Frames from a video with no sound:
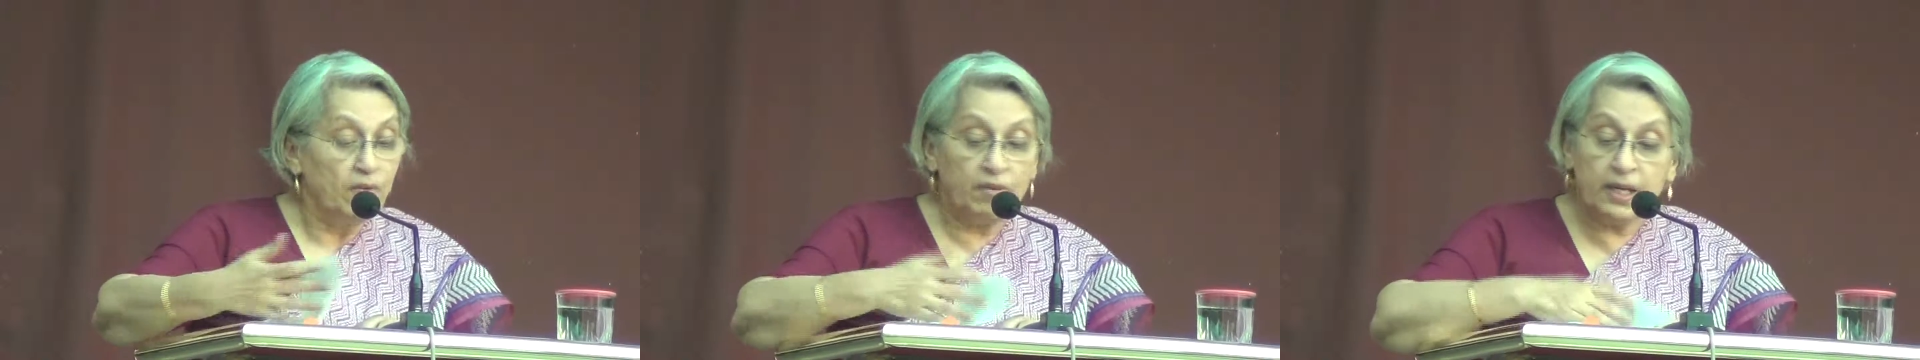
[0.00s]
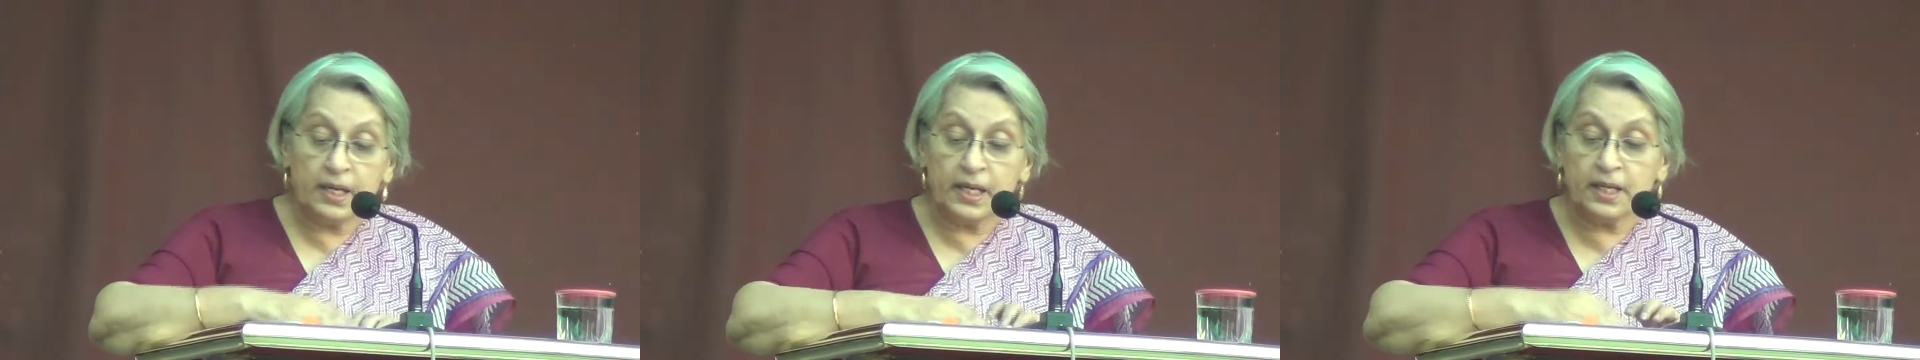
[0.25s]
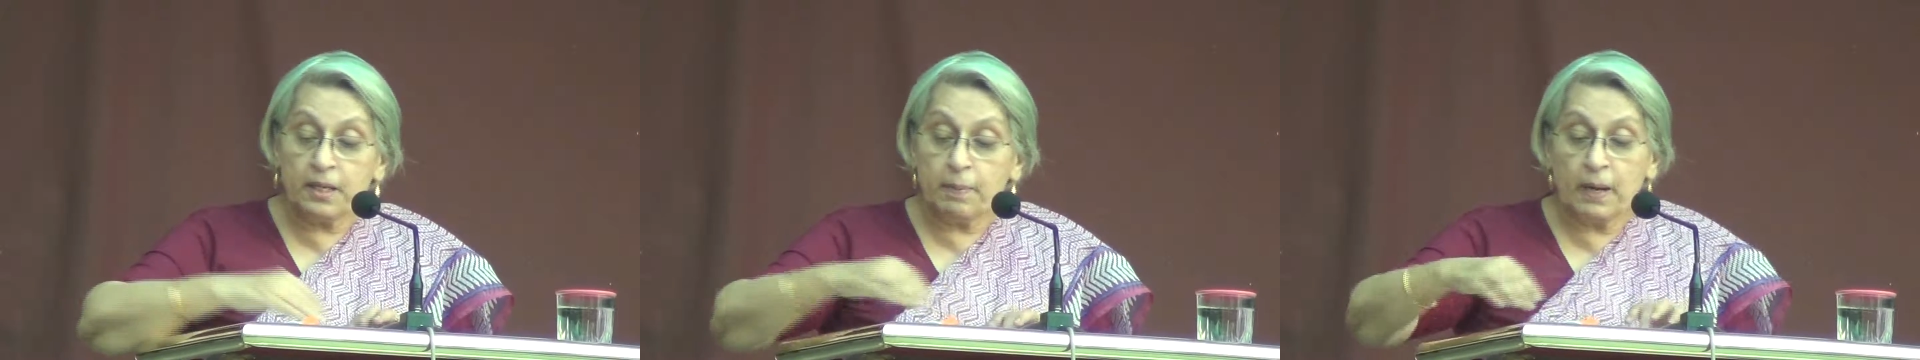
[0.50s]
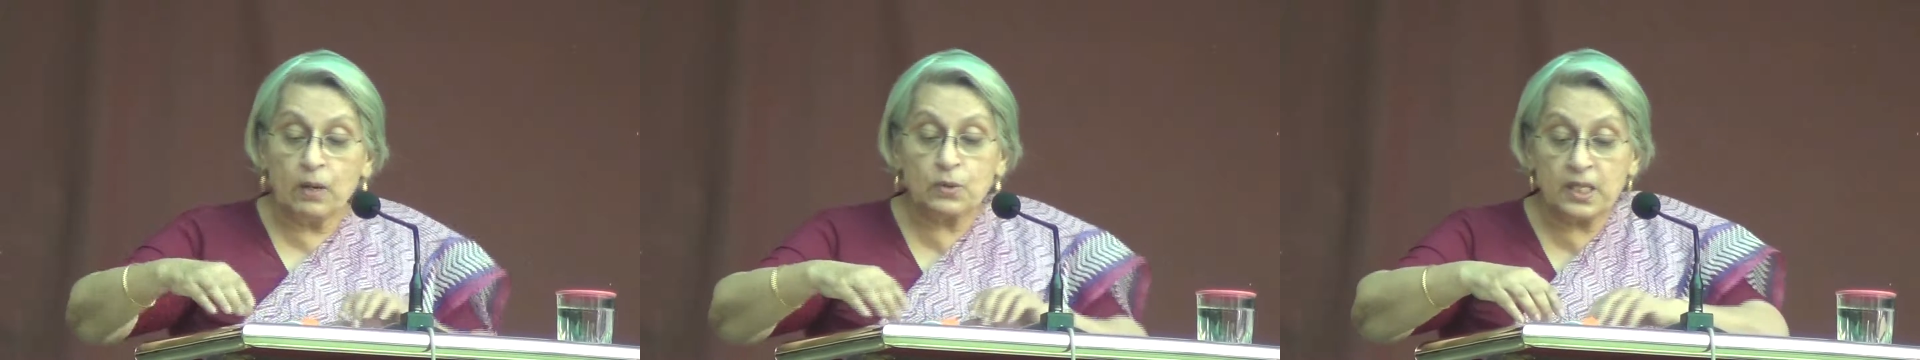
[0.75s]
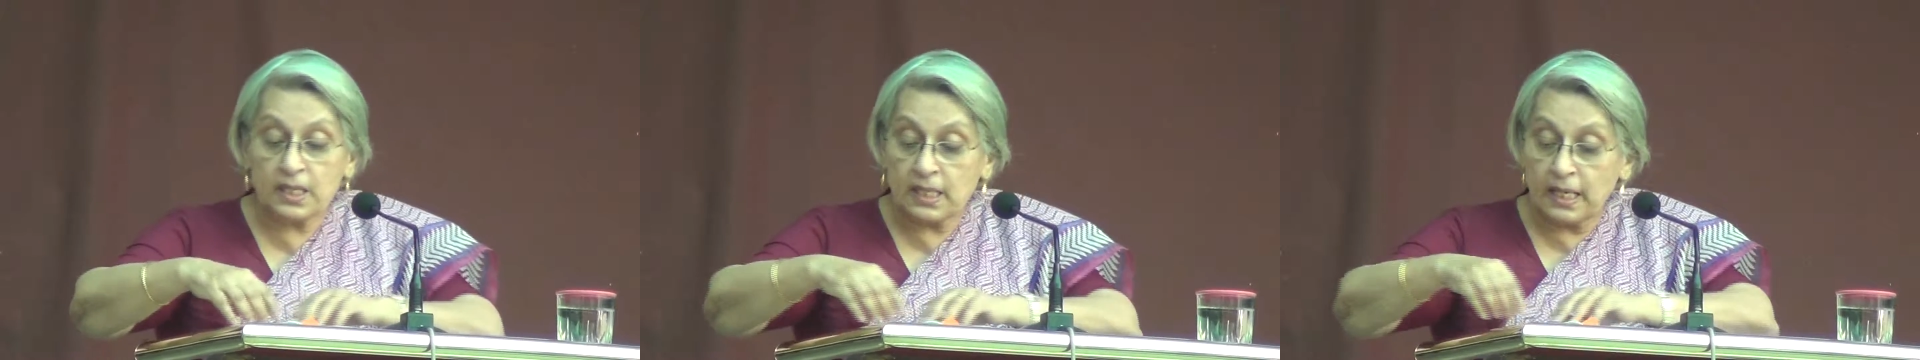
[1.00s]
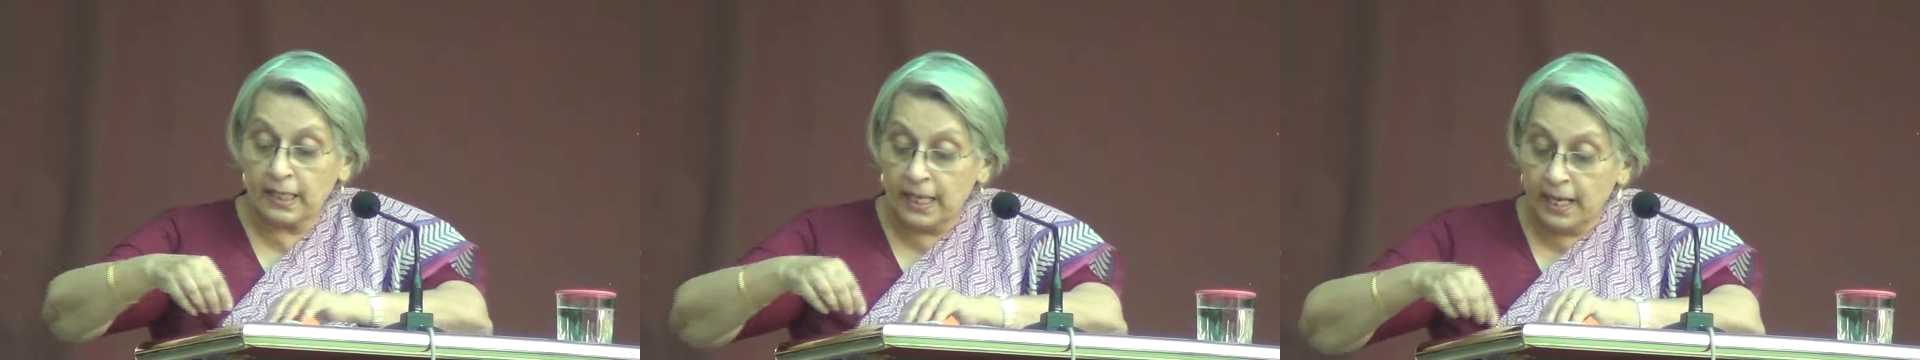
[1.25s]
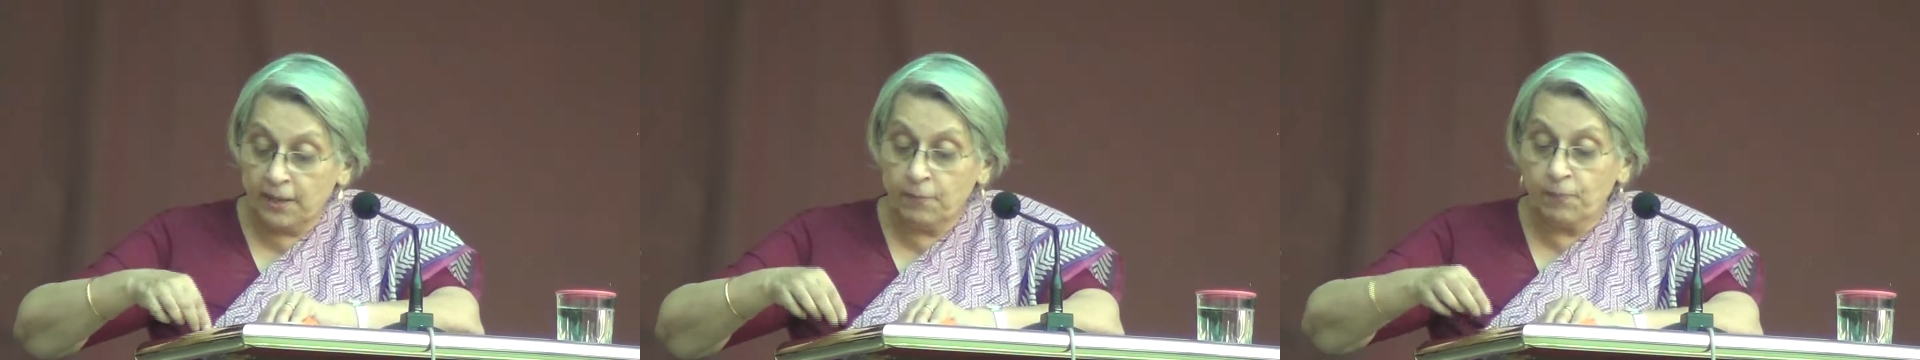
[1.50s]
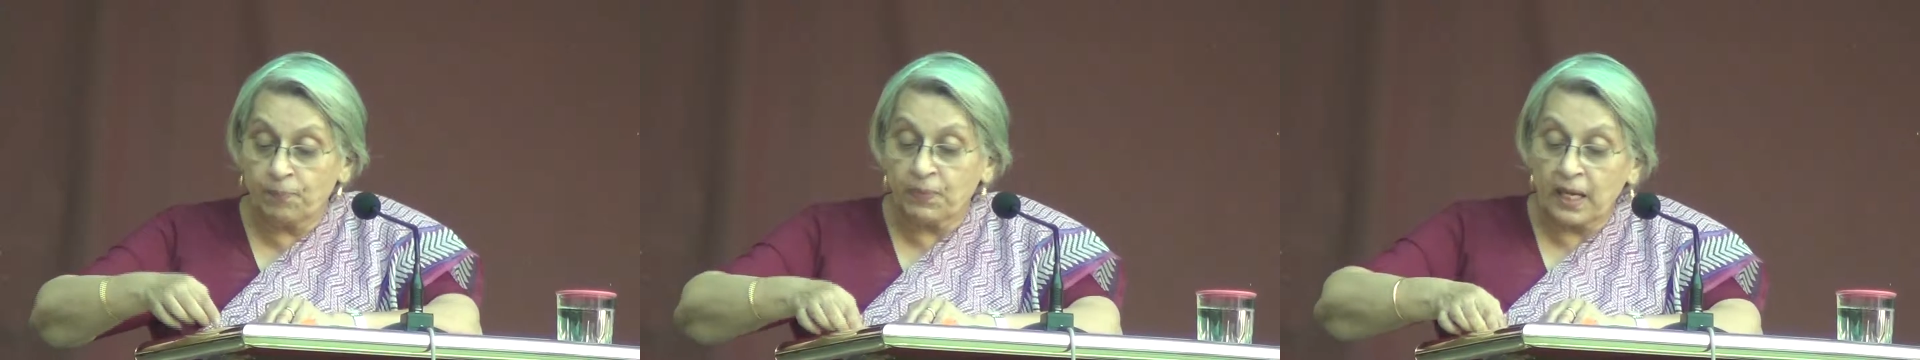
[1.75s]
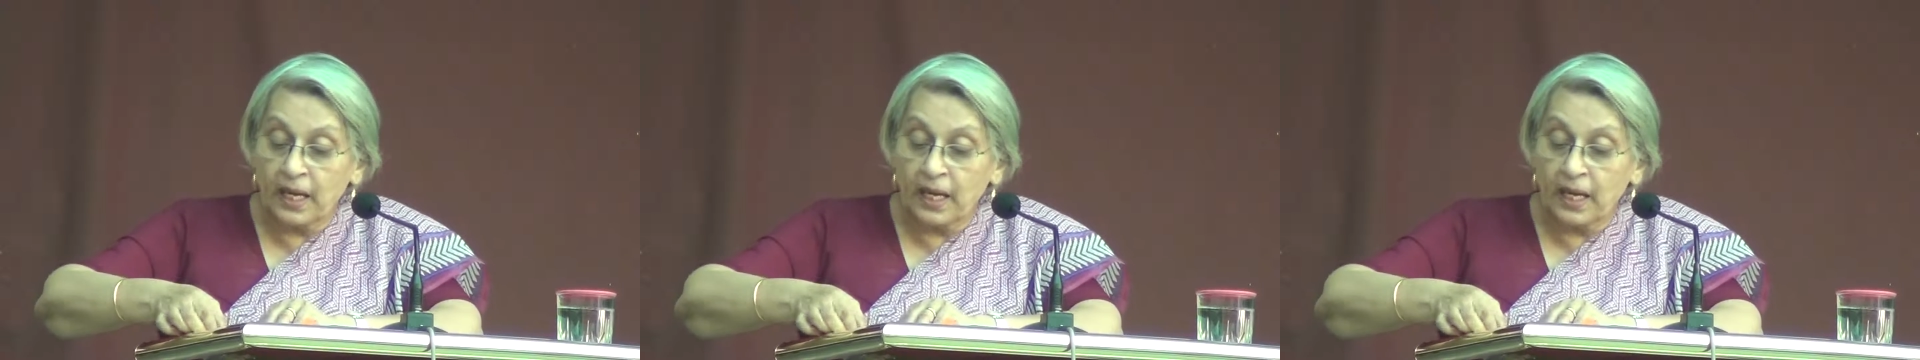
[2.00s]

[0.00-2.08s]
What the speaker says: We read about it again